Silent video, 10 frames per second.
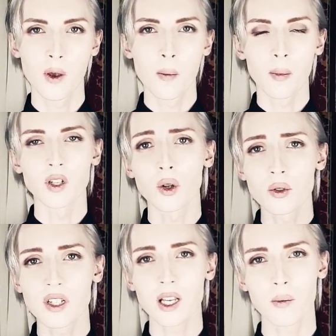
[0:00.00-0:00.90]
But
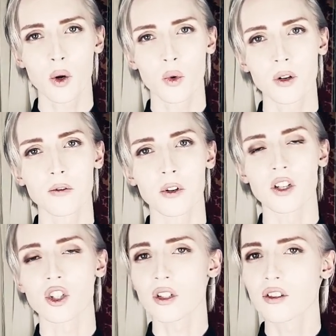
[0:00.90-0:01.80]
don't take my word for
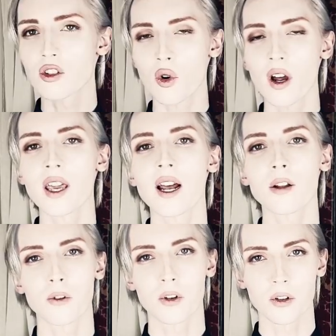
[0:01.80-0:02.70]
it. Just try it
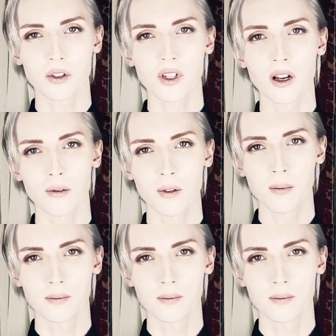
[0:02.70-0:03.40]
out for yourself,